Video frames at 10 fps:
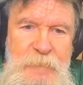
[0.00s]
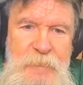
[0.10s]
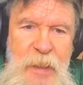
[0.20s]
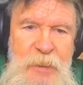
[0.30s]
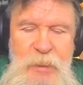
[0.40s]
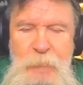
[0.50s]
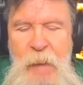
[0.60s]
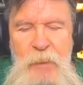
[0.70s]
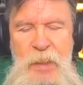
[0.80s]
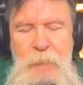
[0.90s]
and
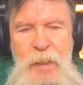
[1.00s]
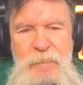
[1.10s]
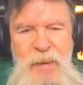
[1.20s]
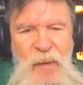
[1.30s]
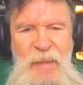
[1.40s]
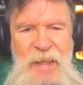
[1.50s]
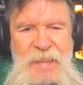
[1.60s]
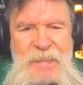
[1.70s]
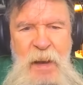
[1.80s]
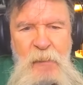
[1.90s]
somebody would come in, oh,
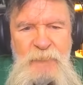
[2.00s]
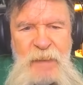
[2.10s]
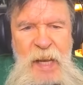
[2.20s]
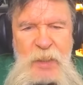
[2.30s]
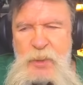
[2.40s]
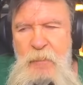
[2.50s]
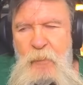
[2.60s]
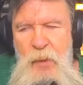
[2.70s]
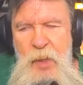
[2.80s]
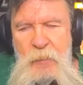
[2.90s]
that's all fake. She will not
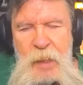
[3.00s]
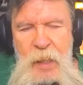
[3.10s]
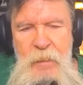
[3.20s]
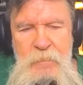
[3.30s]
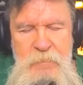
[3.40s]
want to hear that.